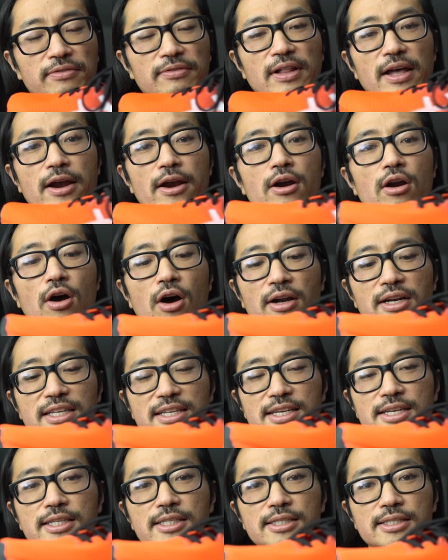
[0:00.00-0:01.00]
flare on
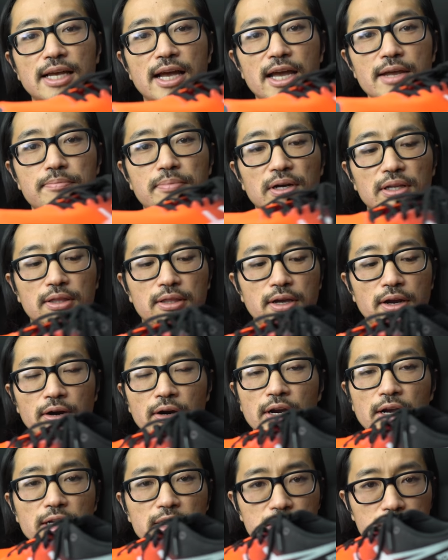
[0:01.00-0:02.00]
each side, but
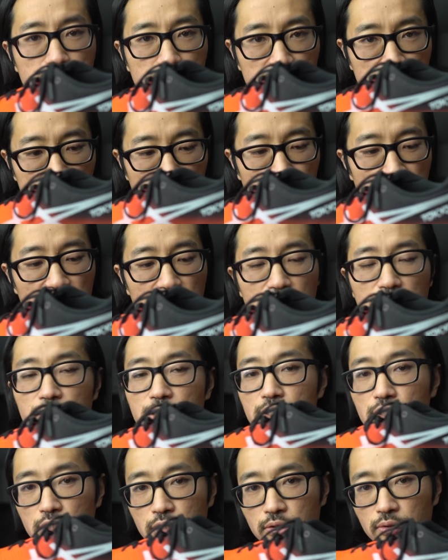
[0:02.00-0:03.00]
they're
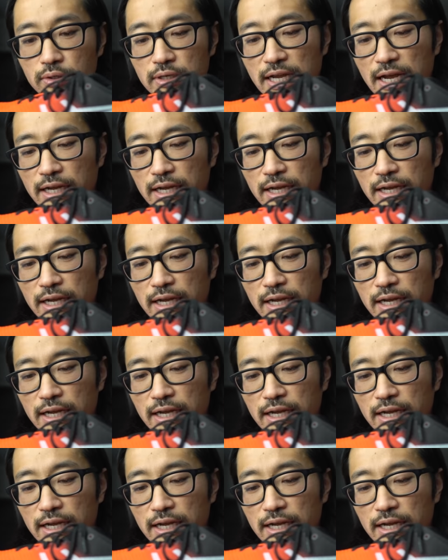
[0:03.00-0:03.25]
specifically tuned